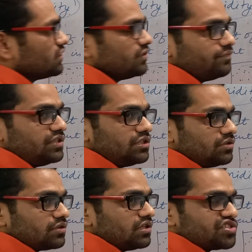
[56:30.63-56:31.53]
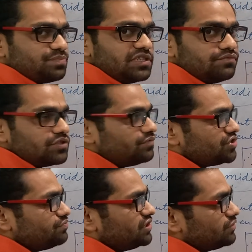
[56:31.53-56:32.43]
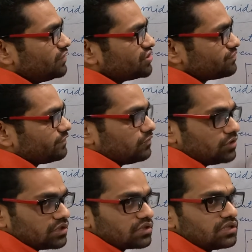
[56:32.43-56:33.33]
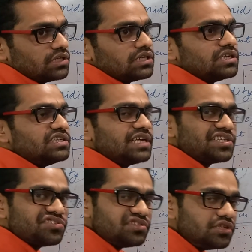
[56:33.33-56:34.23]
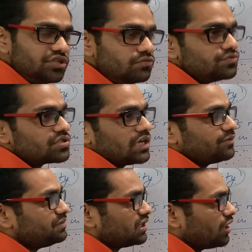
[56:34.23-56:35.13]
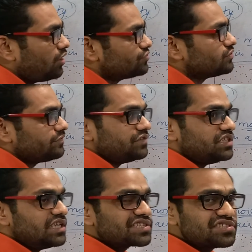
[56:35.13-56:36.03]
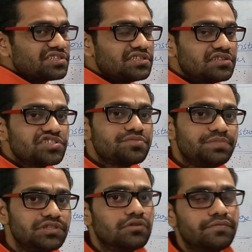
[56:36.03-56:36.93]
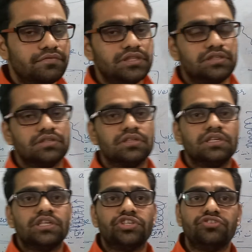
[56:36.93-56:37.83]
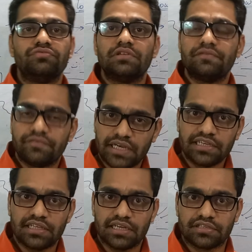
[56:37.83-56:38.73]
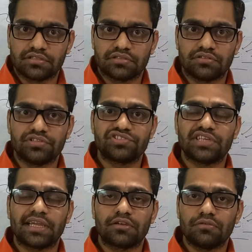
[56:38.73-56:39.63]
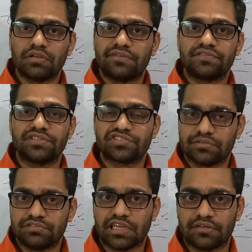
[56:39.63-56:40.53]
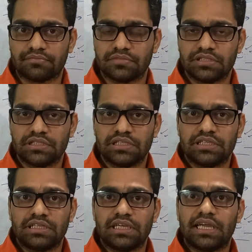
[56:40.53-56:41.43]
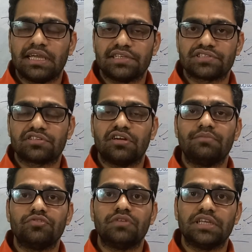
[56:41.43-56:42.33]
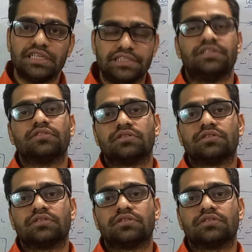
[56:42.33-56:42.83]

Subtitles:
the wind, the speed with which wind was flowing, it has reduced, and because of reduction in the speed of wind, you will find that the cyclone after some time has come to an end